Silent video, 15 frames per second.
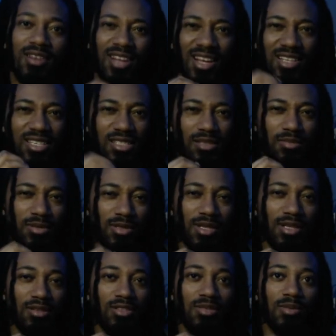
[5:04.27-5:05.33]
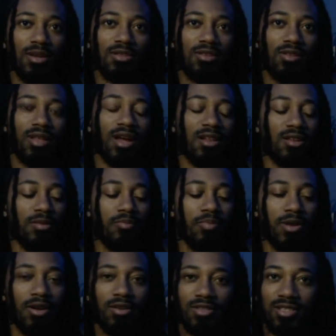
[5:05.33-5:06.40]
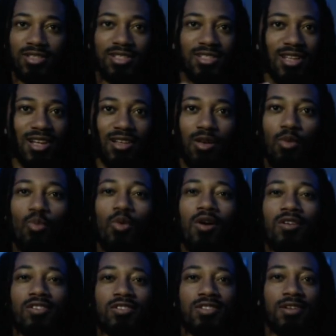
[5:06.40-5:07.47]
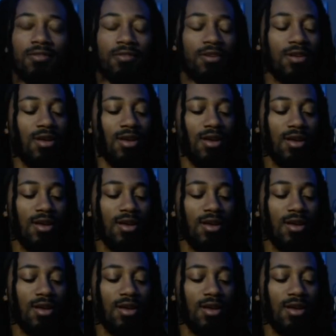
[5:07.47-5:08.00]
kind of has a particular smell to a lot of their beers. It's just like their water is different.